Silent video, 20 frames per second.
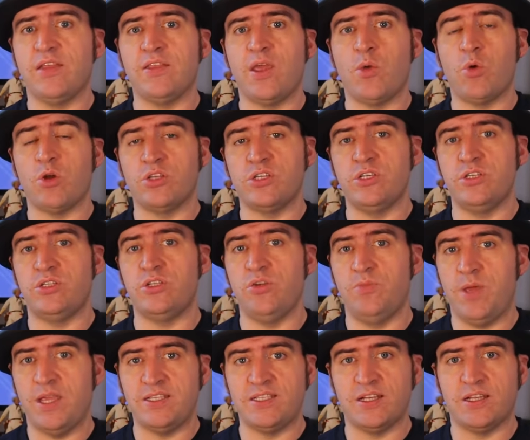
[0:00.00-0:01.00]
and they wanted to
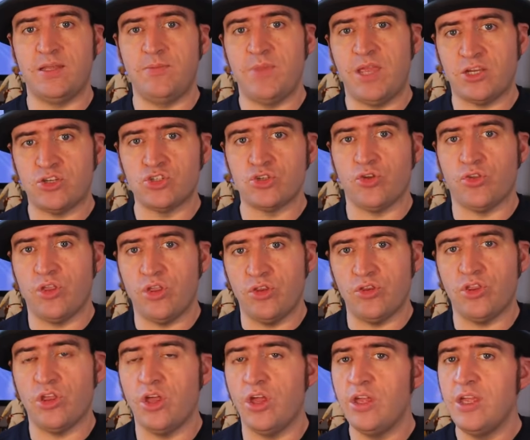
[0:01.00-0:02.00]
basically make sure
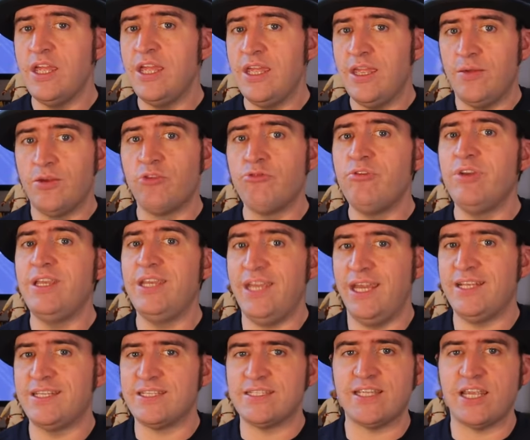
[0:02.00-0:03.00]
that the grid
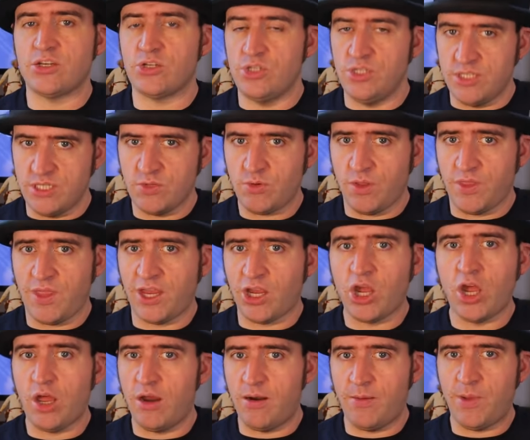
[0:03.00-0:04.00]
intersections is what they
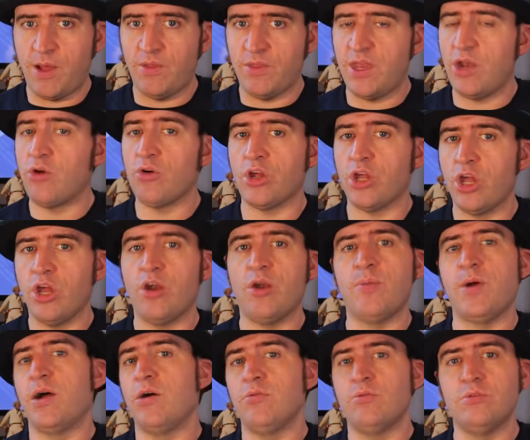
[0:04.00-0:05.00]
care about. They don't care
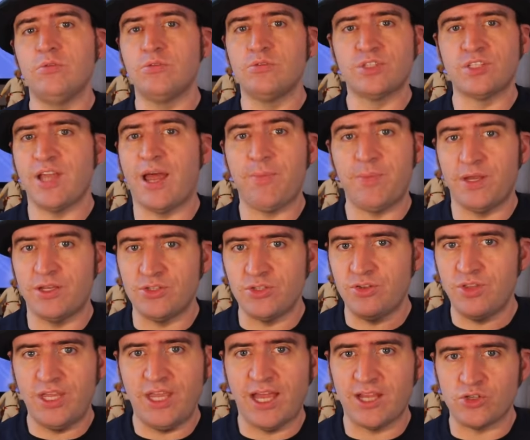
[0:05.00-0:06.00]
about snapping
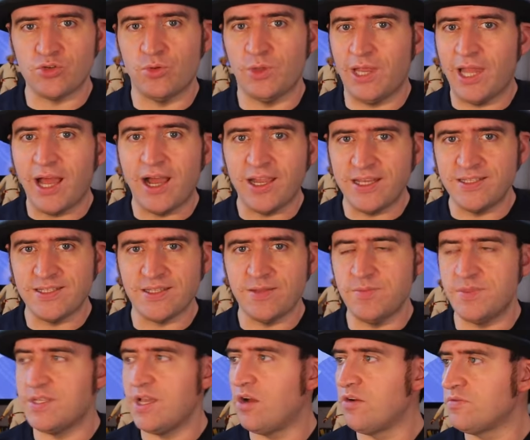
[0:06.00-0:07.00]
to the actual lines
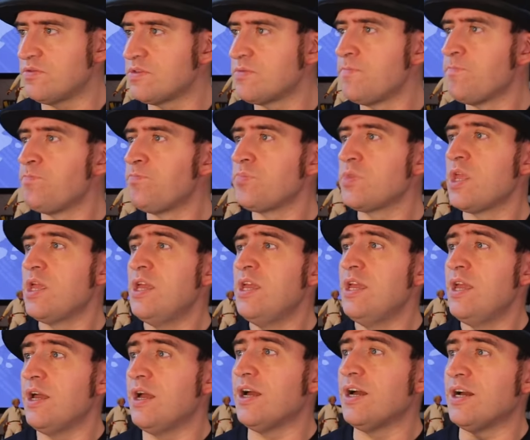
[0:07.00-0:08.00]
themselves.
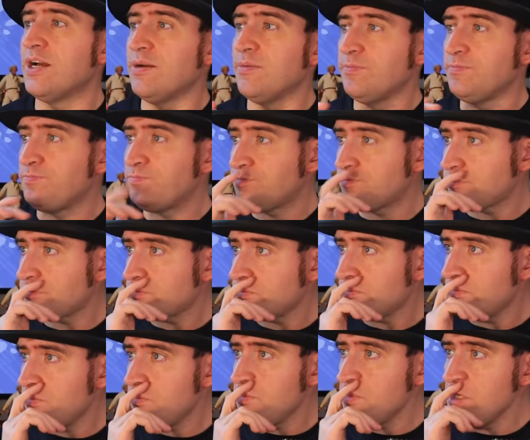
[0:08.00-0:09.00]

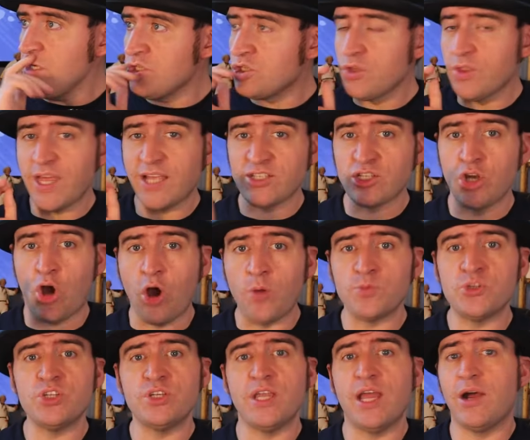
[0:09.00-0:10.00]
So that's an
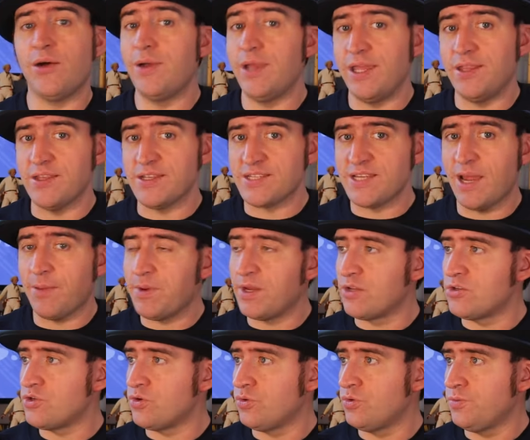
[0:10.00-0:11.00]
option now in the
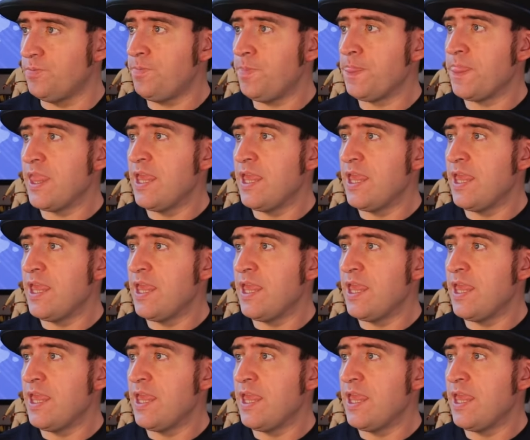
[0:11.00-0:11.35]
snapping tool.